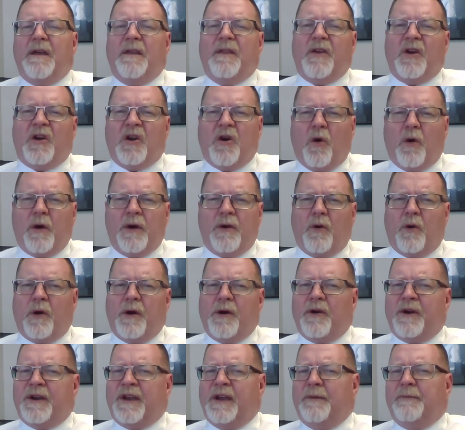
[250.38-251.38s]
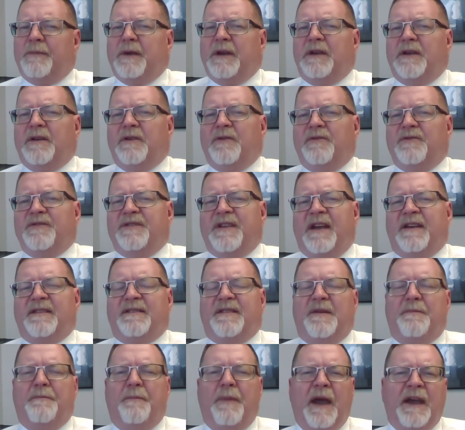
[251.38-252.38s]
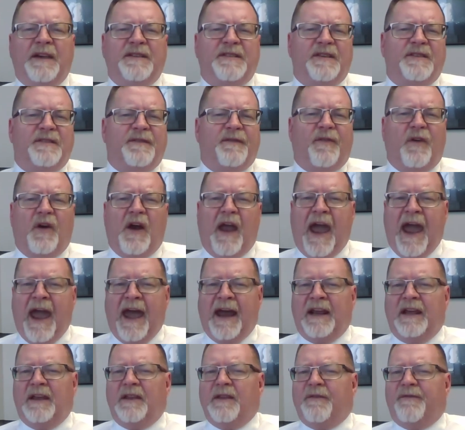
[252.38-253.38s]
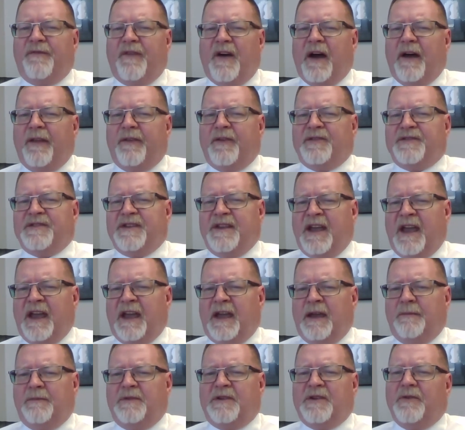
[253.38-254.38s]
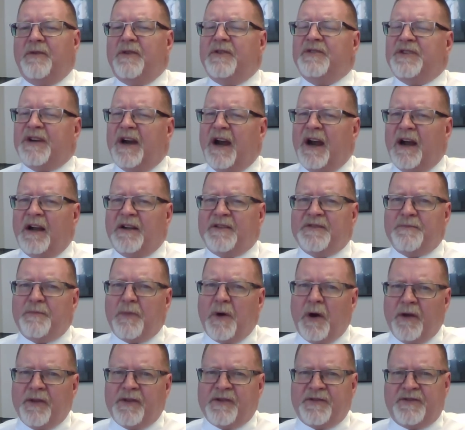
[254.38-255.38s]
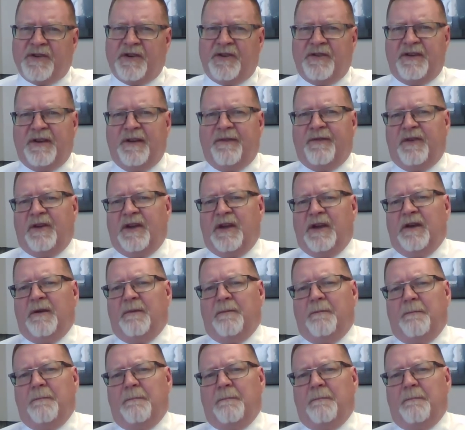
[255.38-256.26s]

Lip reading: The court order can be used as the basis for adding the father's name to the child's birth certificate.